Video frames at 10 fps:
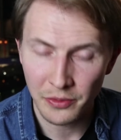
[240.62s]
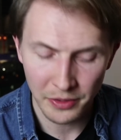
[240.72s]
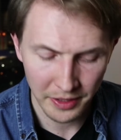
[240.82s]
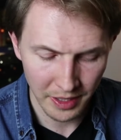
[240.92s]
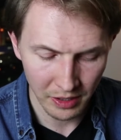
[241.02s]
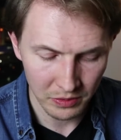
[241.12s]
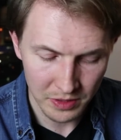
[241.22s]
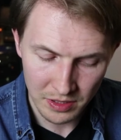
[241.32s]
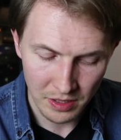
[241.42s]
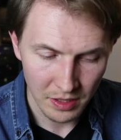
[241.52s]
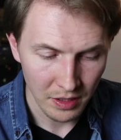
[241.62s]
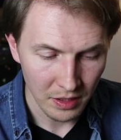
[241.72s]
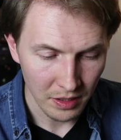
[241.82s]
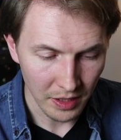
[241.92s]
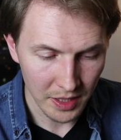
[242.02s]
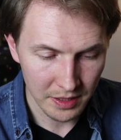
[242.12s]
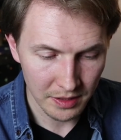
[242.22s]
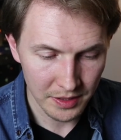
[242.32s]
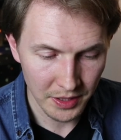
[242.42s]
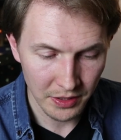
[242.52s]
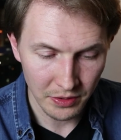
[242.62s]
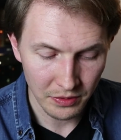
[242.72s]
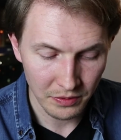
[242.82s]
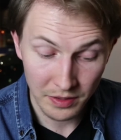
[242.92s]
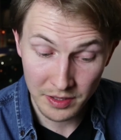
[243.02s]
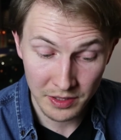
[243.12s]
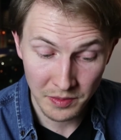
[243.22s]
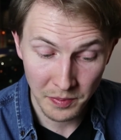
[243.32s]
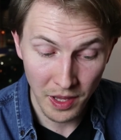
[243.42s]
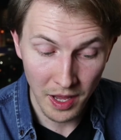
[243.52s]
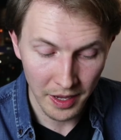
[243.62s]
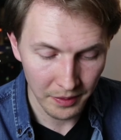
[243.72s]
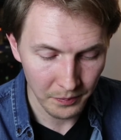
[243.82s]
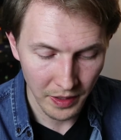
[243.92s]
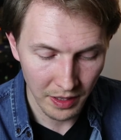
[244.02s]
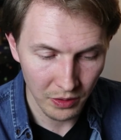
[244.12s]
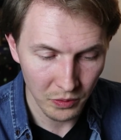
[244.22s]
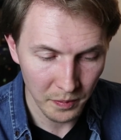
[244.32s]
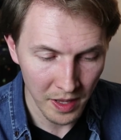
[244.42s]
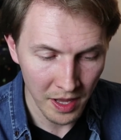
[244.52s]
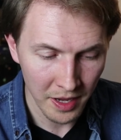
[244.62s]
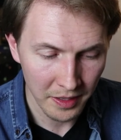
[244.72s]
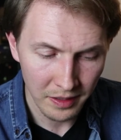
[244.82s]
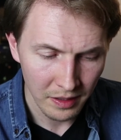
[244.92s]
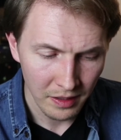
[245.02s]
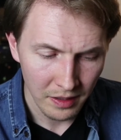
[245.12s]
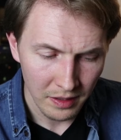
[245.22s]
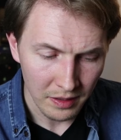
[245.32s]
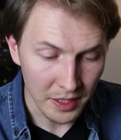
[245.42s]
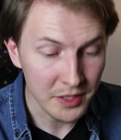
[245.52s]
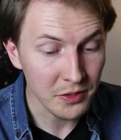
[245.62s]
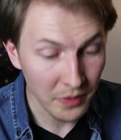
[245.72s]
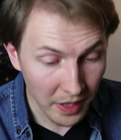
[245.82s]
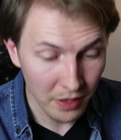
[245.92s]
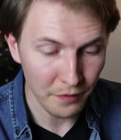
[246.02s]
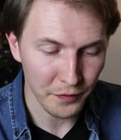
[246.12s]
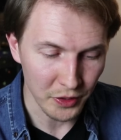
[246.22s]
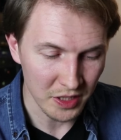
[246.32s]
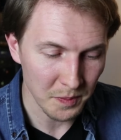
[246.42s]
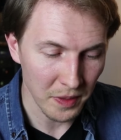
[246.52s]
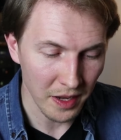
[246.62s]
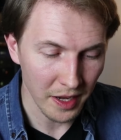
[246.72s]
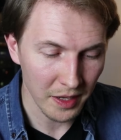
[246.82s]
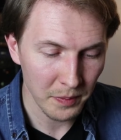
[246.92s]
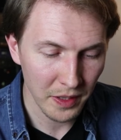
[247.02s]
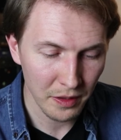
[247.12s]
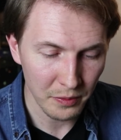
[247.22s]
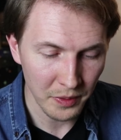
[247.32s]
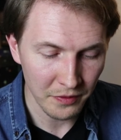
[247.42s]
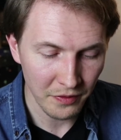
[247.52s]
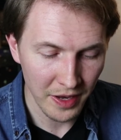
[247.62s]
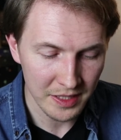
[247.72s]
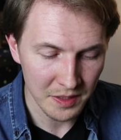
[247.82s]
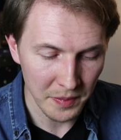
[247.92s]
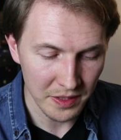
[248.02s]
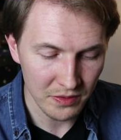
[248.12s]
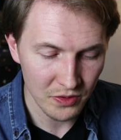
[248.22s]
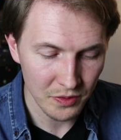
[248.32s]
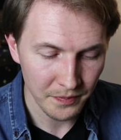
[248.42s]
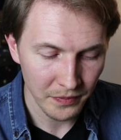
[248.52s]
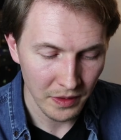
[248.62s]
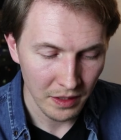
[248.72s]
your account. Let's continue. This is a pie. Hello, pie. Let's create a first pie. Pick 3 investments.